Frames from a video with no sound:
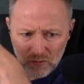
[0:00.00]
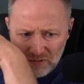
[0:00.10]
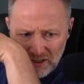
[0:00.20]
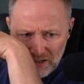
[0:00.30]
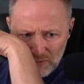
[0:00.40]

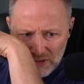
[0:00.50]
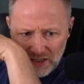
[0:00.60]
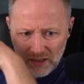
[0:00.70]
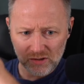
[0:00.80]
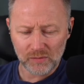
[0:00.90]
Tiny wee
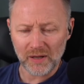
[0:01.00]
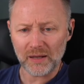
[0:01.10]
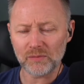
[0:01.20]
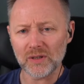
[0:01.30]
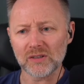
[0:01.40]
scars on my
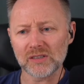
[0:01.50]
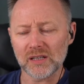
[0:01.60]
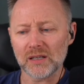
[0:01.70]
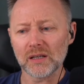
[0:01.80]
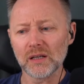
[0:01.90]
arm when I used
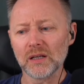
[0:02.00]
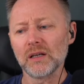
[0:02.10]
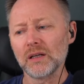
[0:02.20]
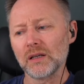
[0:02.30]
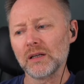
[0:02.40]
to
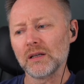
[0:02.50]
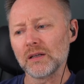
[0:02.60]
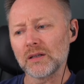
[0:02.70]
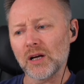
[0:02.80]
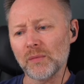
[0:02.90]

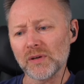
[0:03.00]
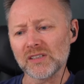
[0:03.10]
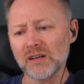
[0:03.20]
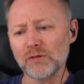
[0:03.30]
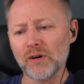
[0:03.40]
cut
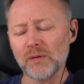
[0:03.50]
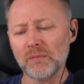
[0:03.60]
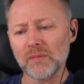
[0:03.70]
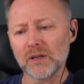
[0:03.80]
myself up.